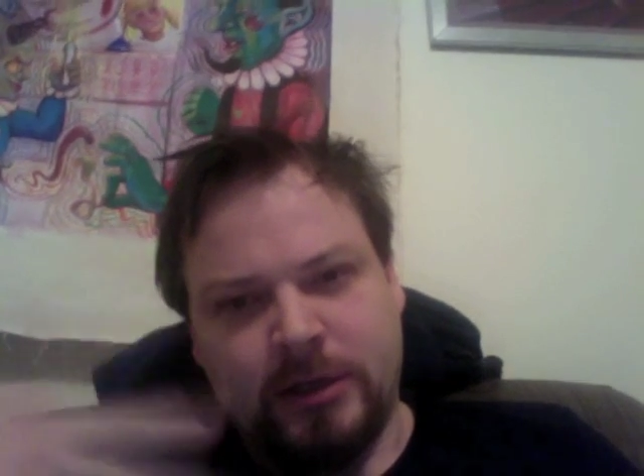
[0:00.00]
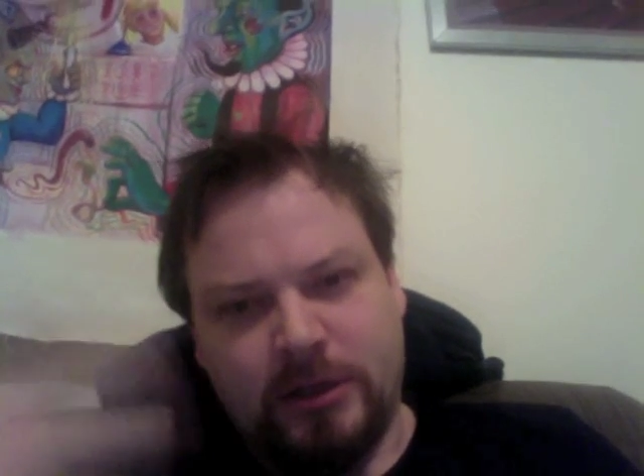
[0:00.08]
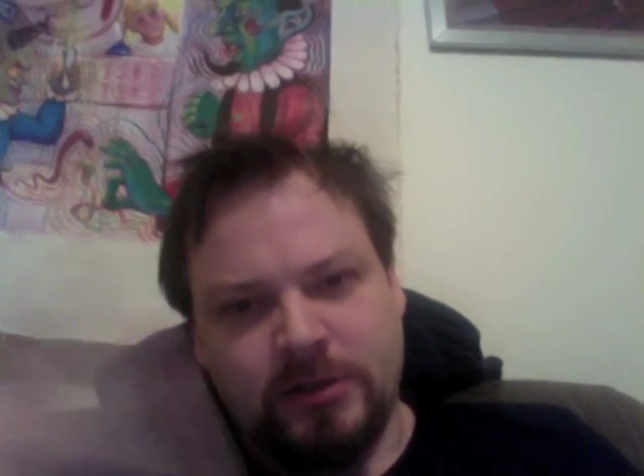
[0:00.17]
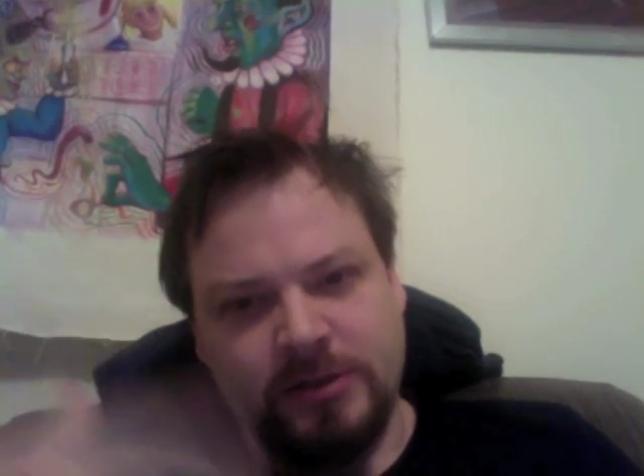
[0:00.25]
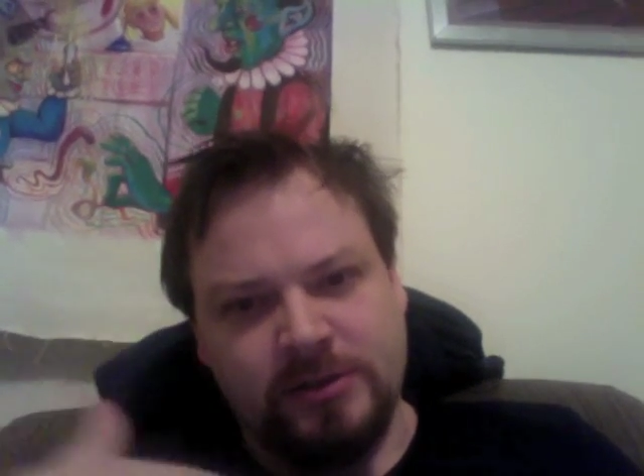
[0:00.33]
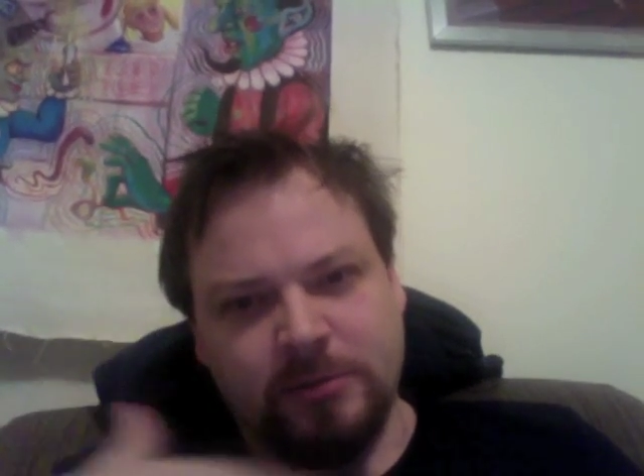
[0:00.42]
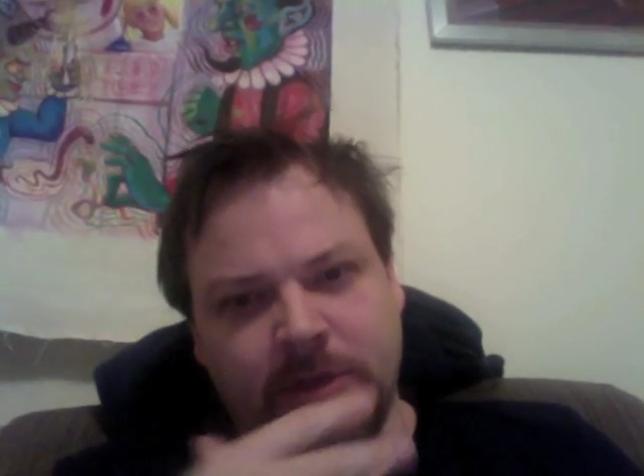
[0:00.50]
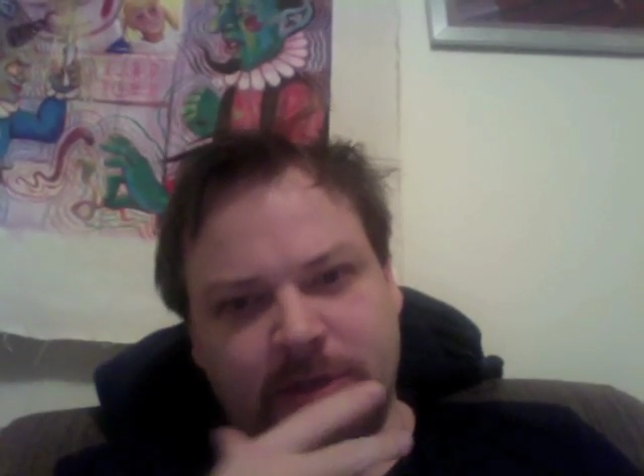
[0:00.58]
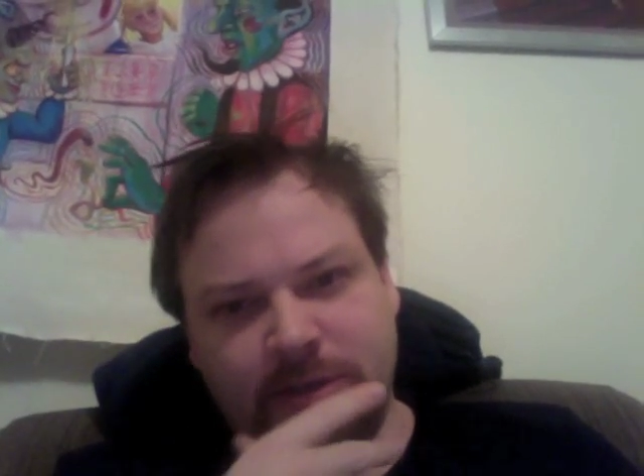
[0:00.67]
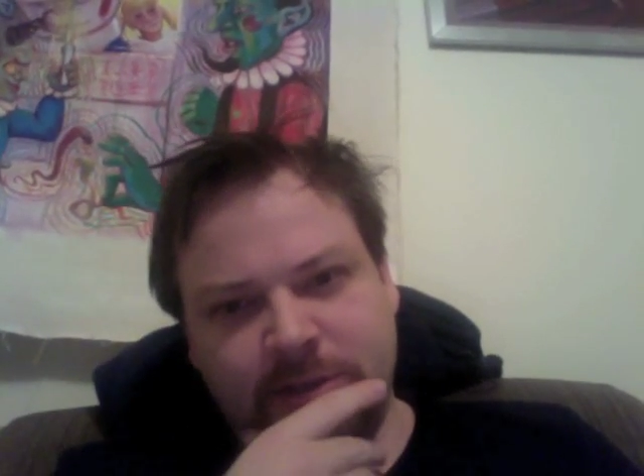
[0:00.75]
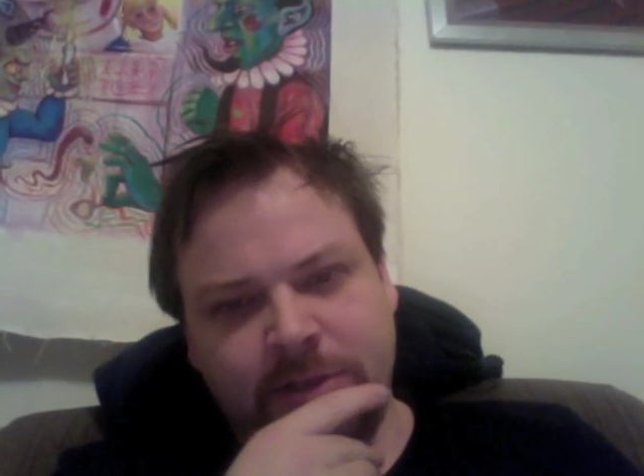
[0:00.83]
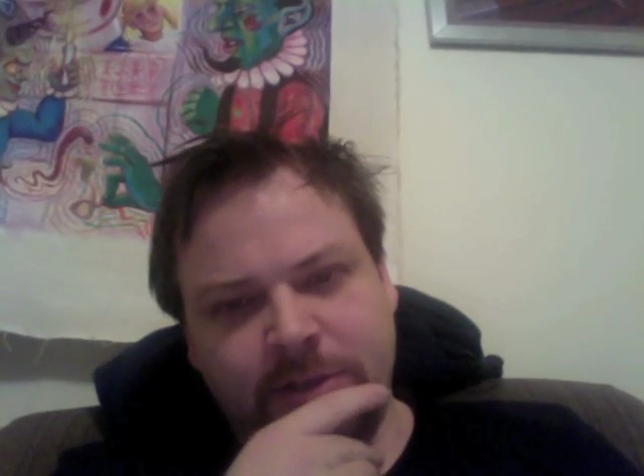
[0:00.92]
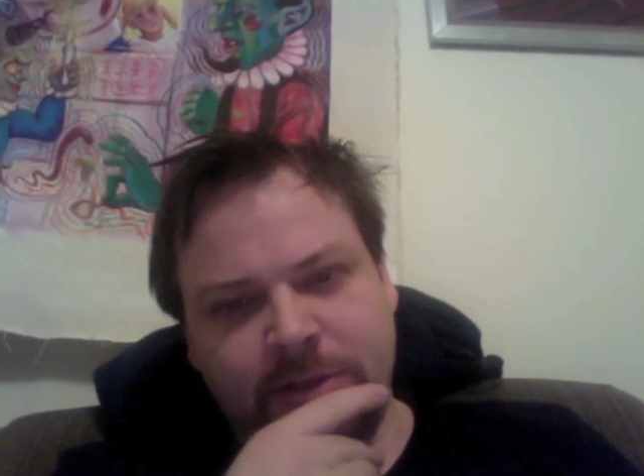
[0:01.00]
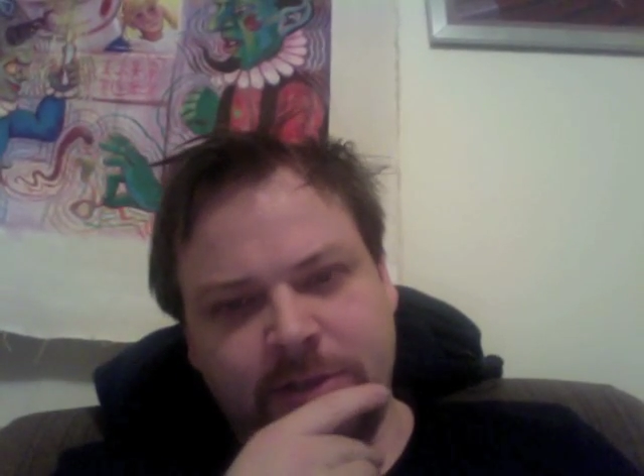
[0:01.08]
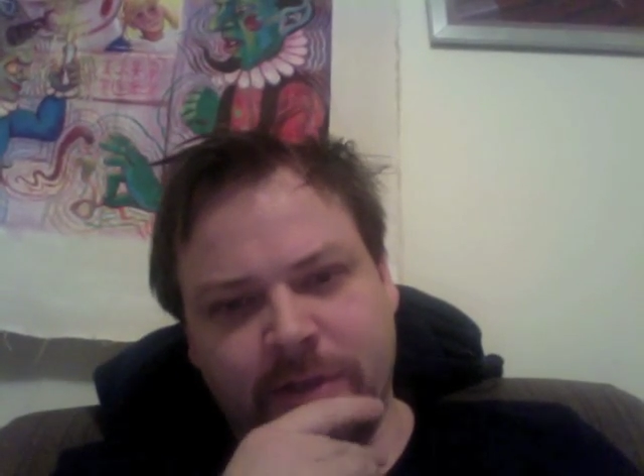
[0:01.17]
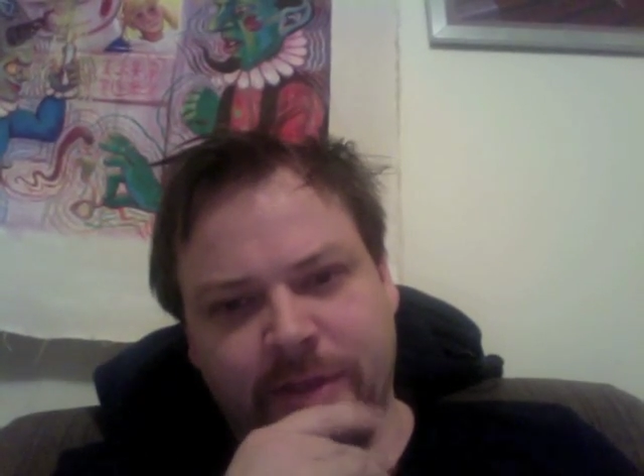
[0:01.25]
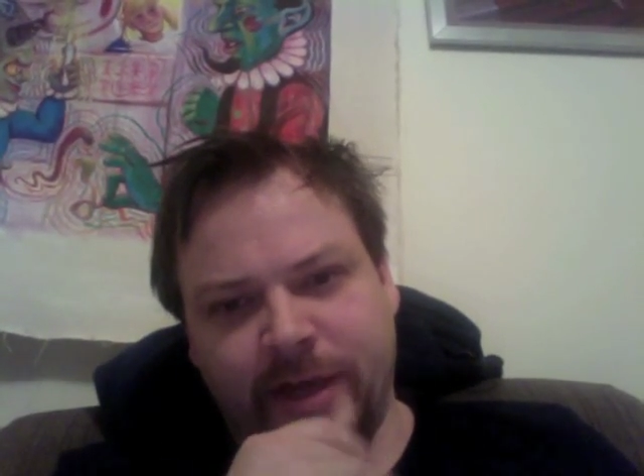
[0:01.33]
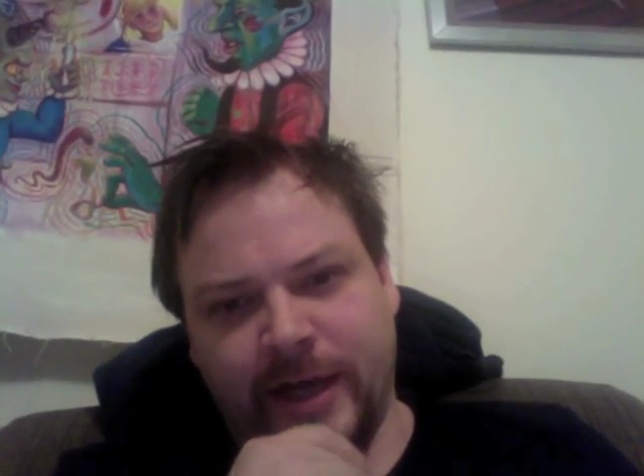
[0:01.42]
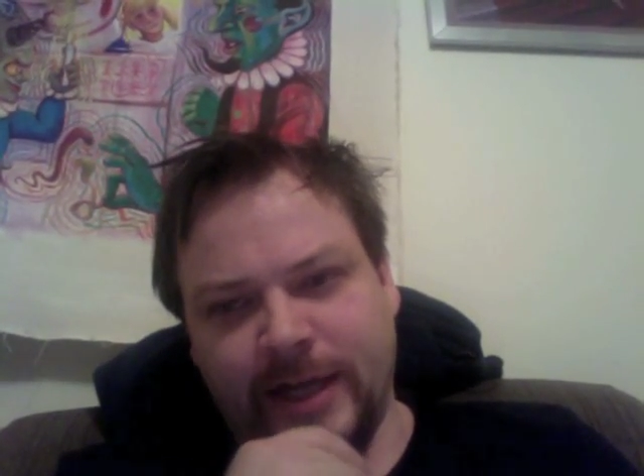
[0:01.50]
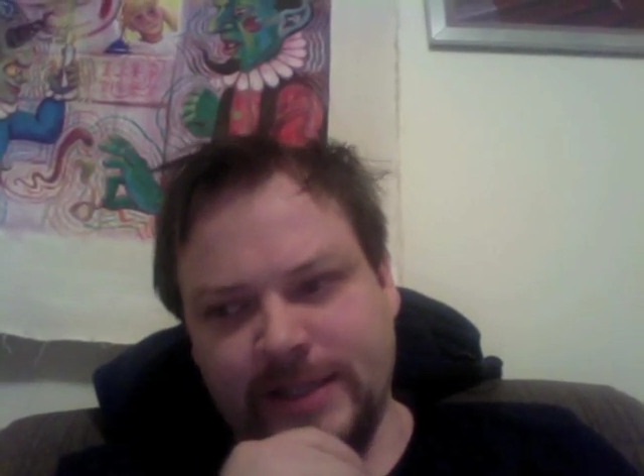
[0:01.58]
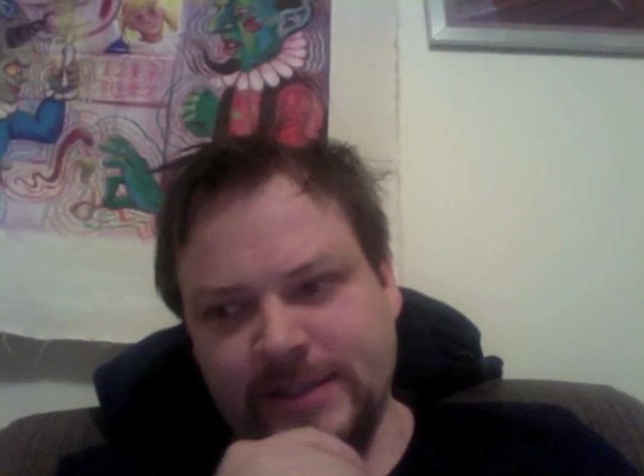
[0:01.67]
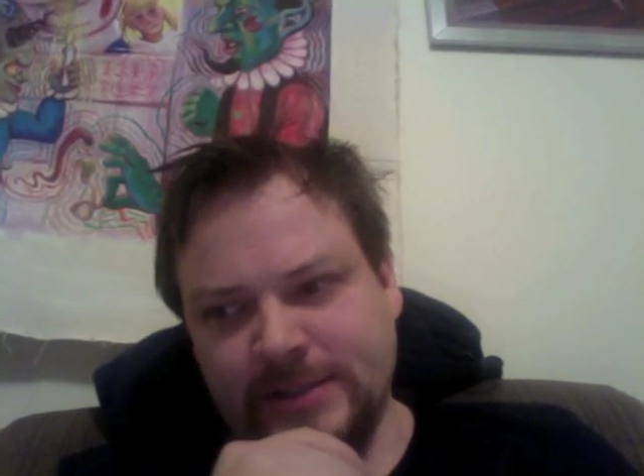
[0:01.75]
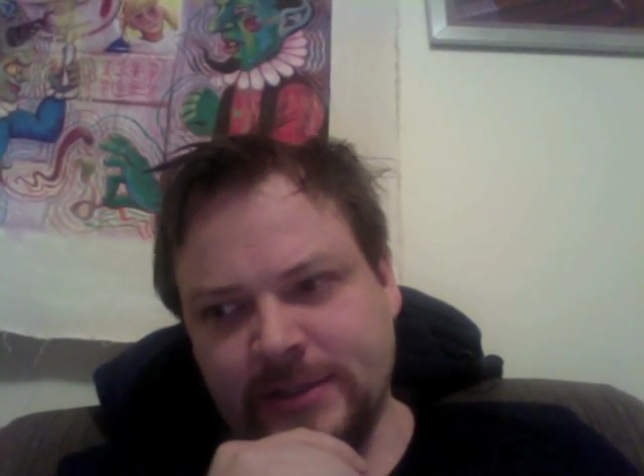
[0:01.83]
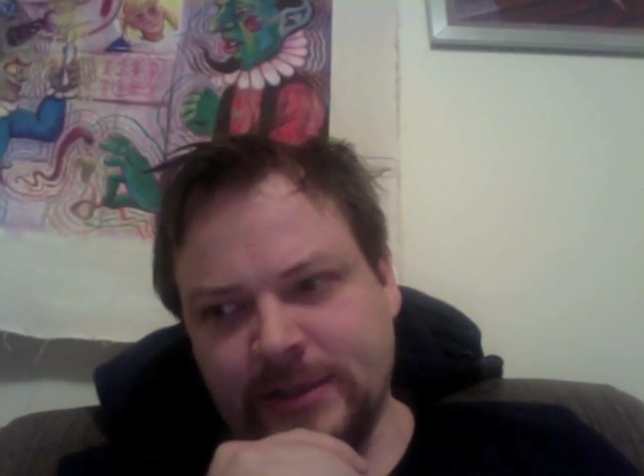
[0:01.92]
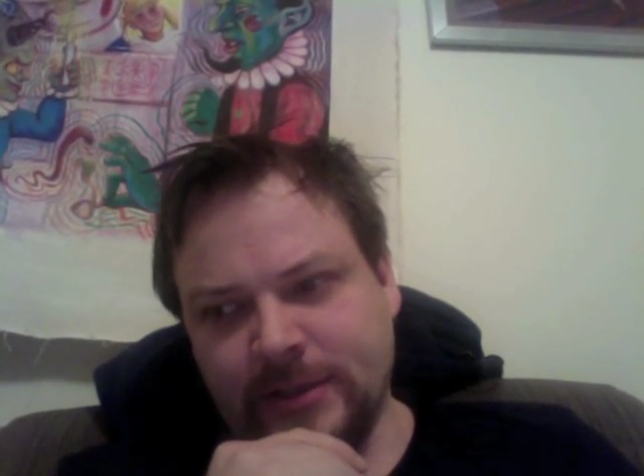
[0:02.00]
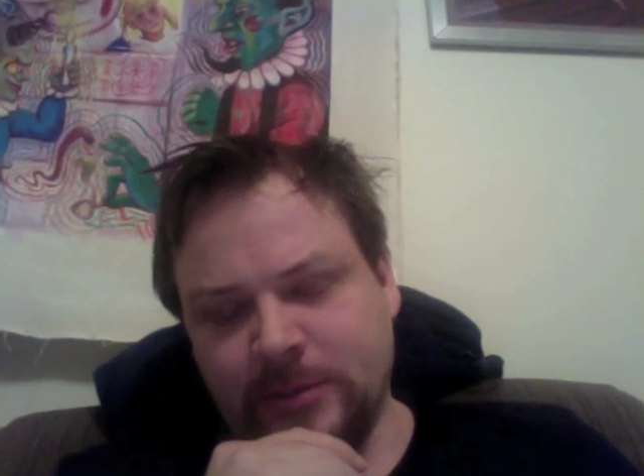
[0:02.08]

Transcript: just some continuing thoughts,